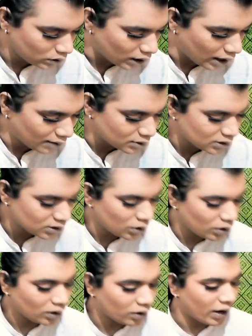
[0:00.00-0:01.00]
I'm just
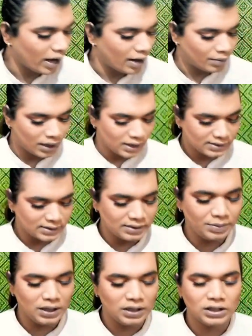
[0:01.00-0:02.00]
gonna grab a
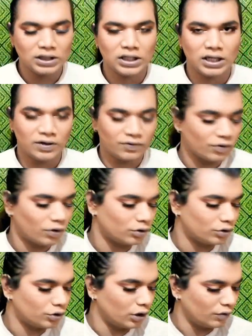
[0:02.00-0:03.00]
similar shade of
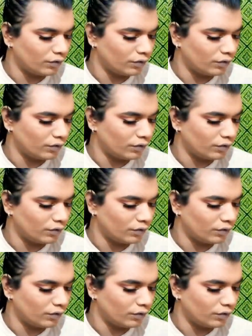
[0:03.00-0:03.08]
contouring